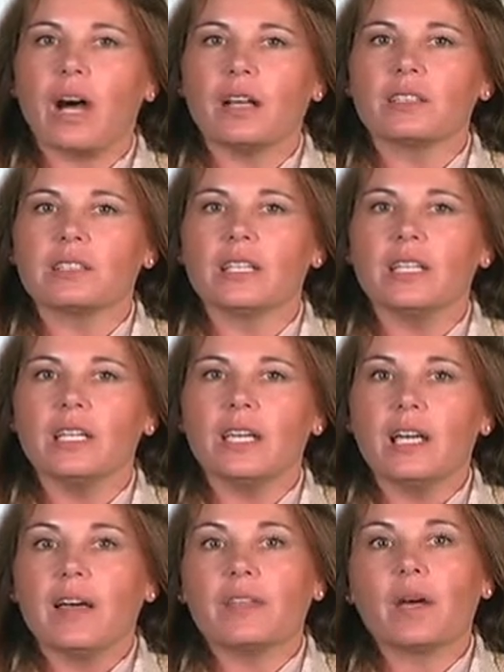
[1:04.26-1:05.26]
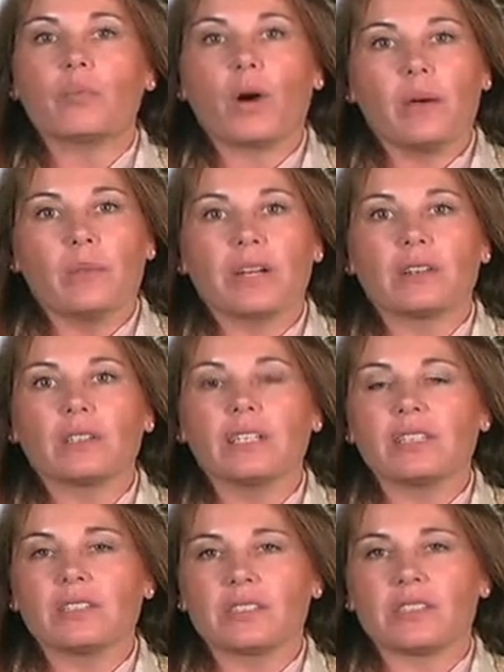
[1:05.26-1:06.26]
policy that primarily
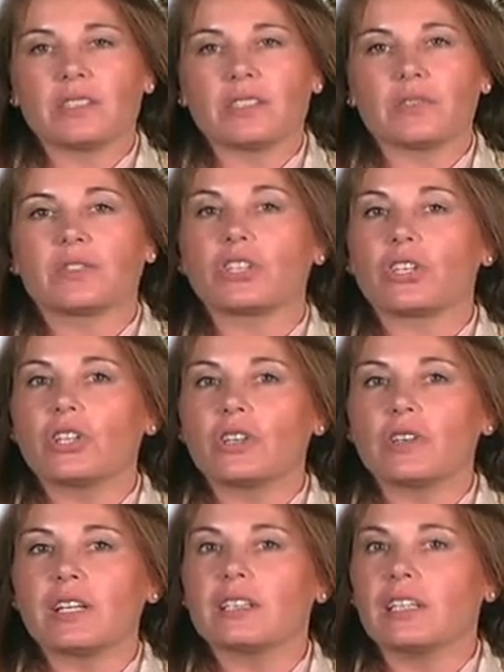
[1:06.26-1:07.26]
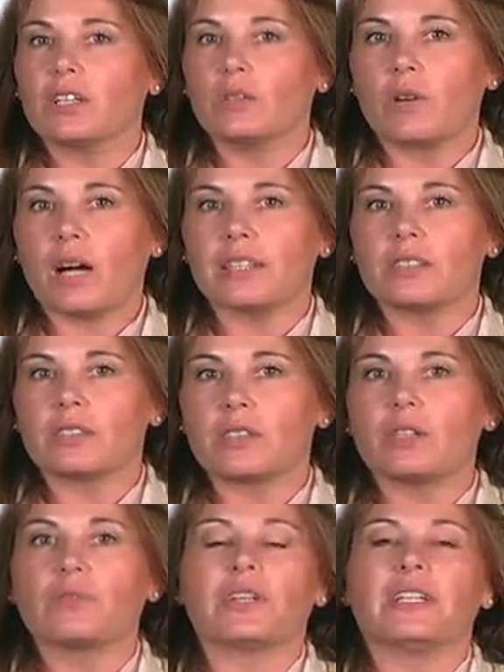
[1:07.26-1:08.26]
consists of securing legal rights
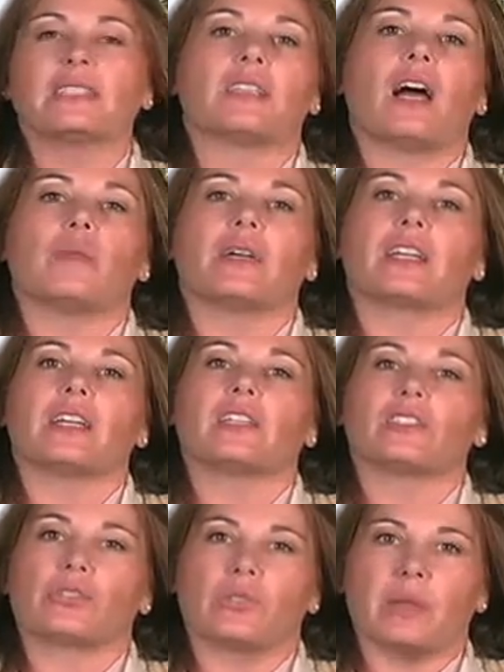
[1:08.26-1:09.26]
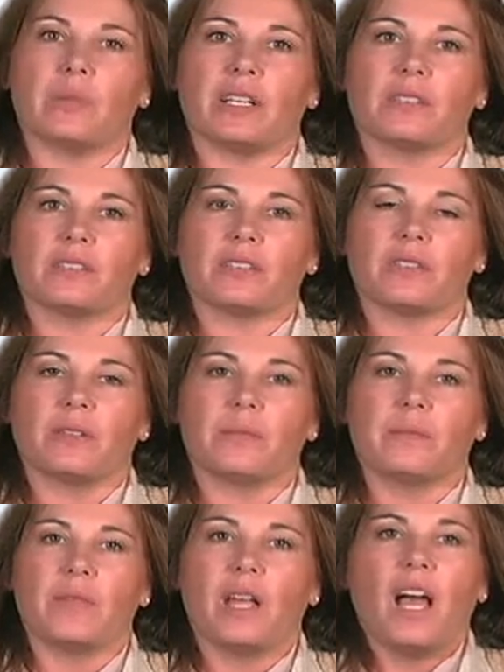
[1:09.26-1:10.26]
for Islamic extremists.
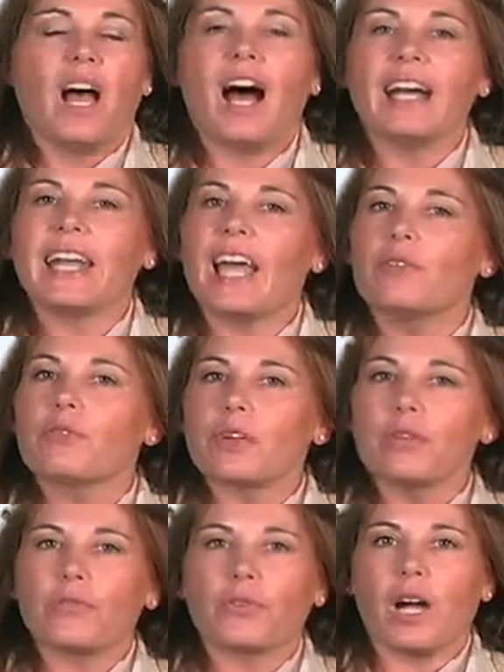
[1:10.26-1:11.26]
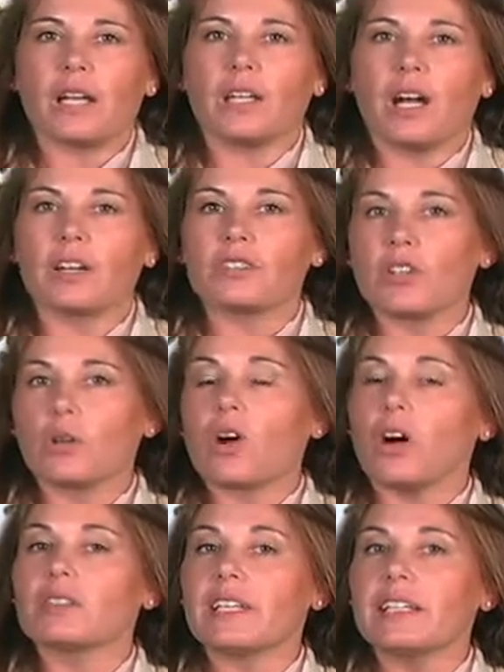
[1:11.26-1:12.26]
On every front, our
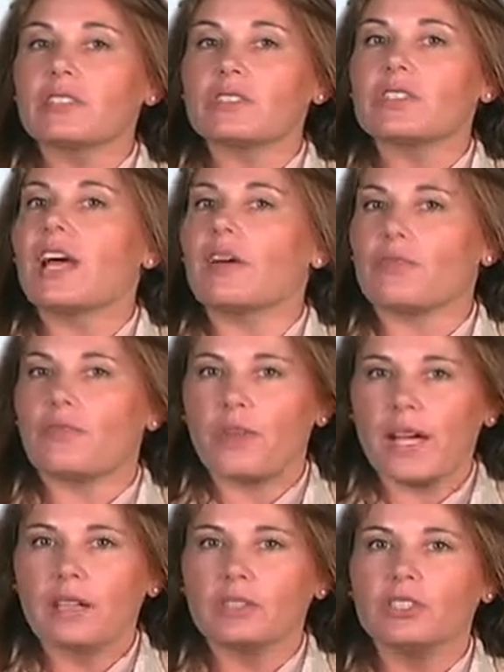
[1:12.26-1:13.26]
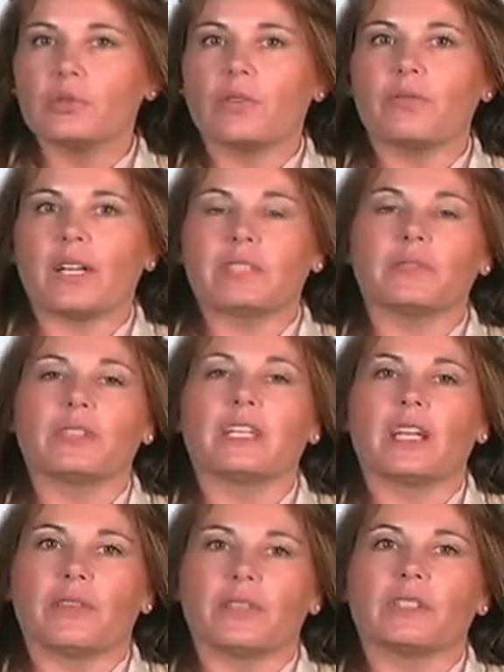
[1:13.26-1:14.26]
so-called leaders have failed to effectively
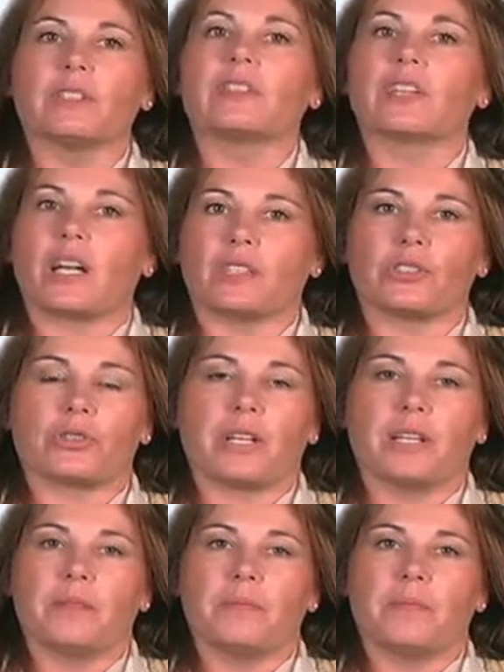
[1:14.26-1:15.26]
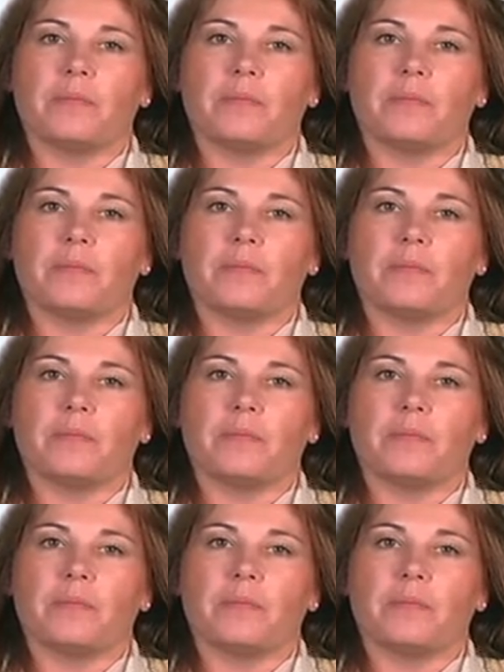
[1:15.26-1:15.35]
govern the country.